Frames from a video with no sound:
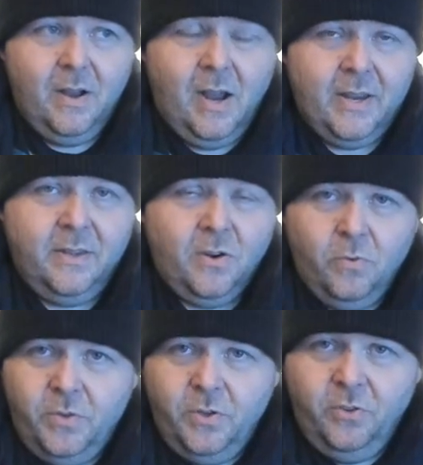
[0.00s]
I
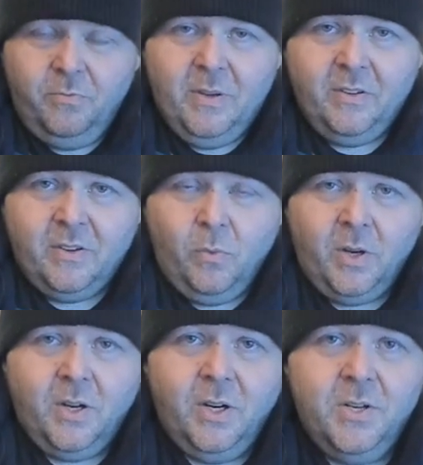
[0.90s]
don't use because I work
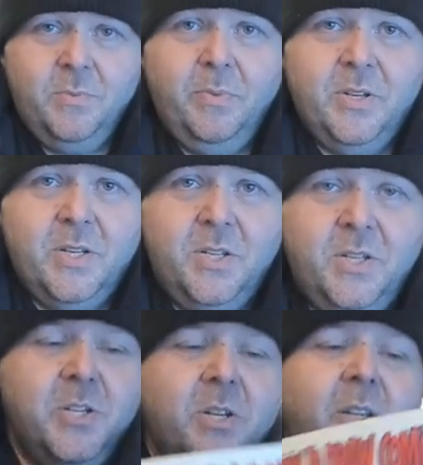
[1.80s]
100%
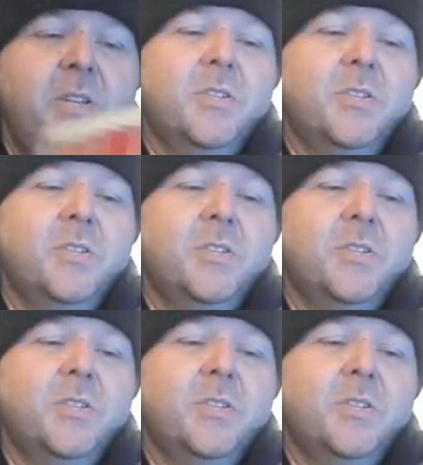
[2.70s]
digitally.